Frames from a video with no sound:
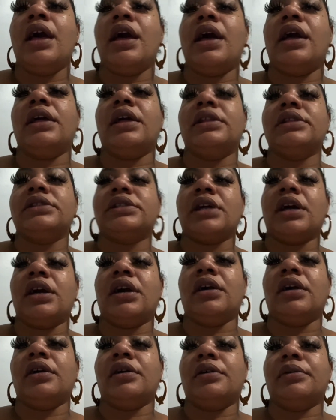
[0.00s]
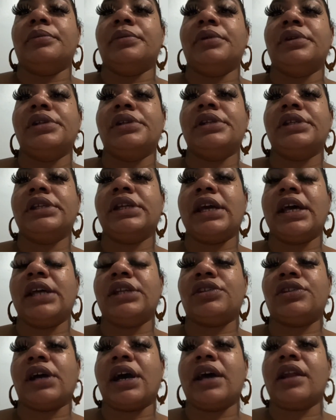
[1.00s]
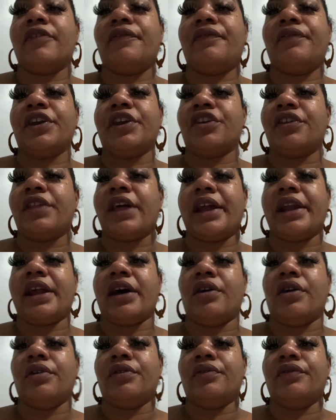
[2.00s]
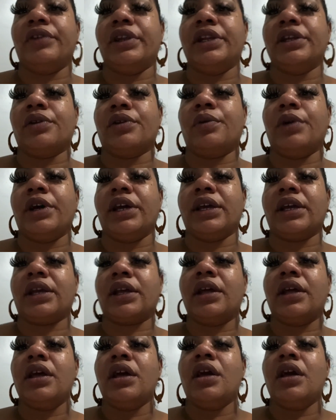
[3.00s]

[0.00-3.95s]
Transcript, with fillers: And um, yeah, so I got to figure that out really quick.